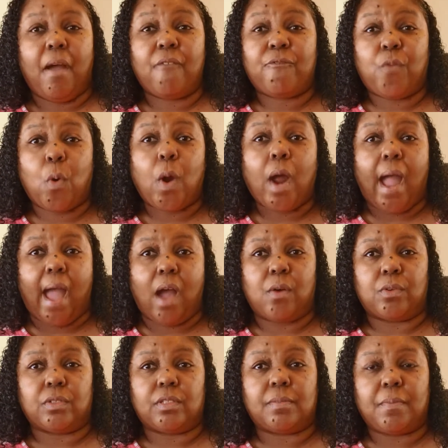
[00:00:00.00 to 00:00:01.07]
4
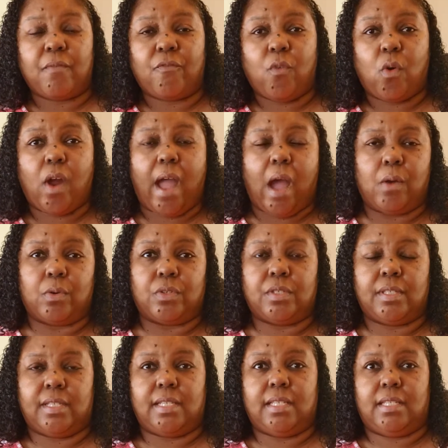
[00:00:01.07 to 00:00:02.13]
hours. It's been 4 hours
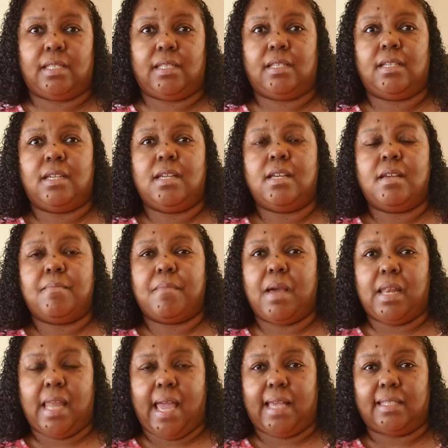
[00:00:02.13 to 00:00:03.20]
since
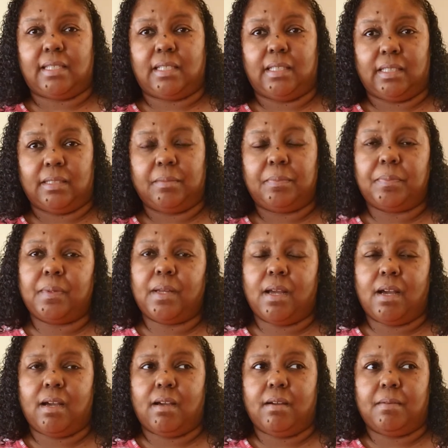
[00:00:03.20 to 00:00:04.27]
my last clip.
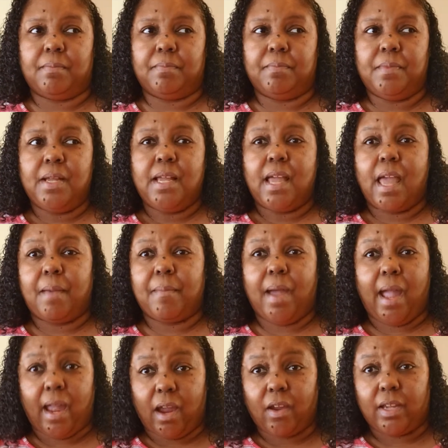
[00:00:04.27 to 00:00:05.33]
And
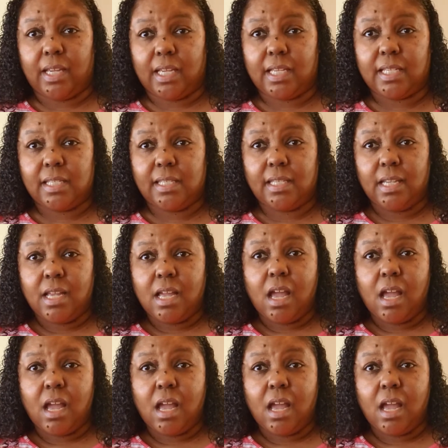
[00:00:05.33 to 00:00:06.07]
my hair is